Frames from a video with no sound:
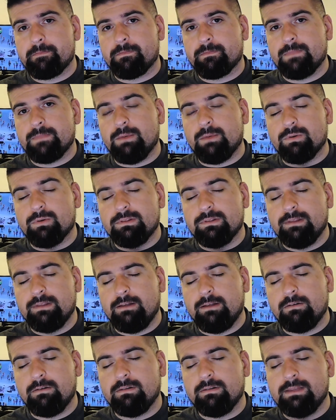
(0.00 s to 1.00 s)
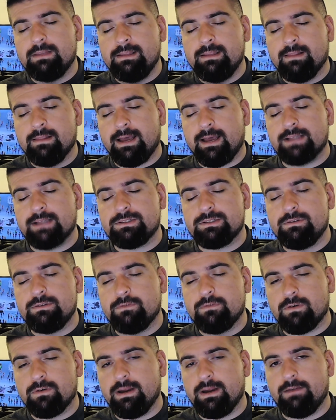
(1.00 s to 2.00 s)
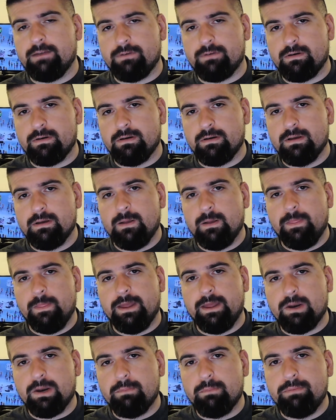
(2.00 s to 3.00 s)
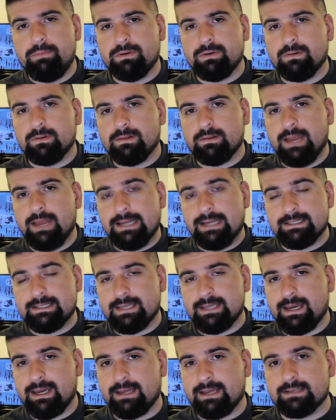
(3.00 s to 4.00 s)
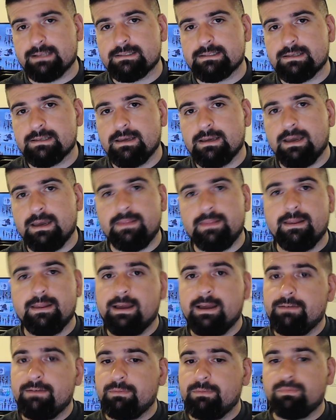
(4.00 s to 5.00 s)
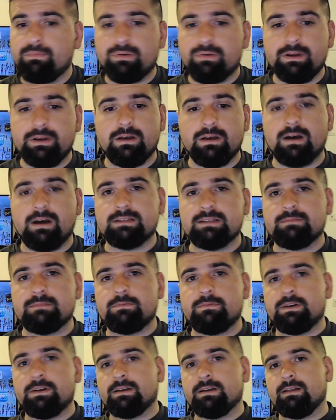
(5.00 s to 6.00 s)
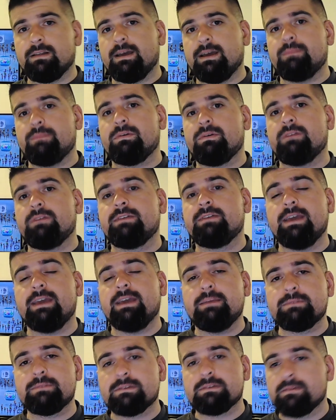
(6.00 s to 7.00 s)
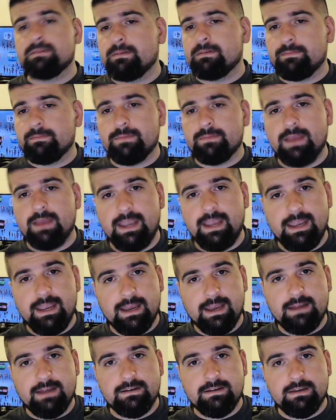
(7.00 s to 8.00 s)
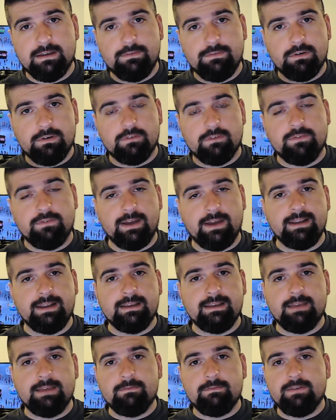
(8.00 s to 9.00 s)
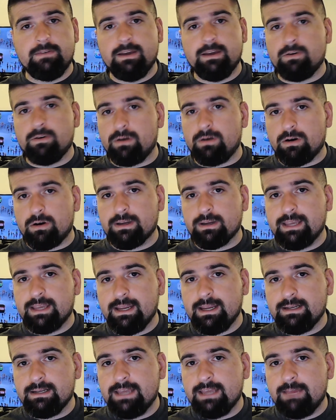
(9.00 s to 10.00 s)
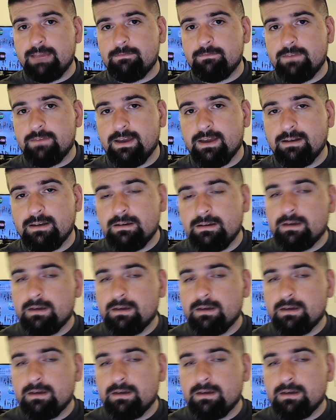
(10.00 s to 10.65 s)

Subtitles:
that will literally last you forever, that are built like tanks, and that have a pretty awesome freaking library of games, and if you're a fighting game fan or arcade game fan,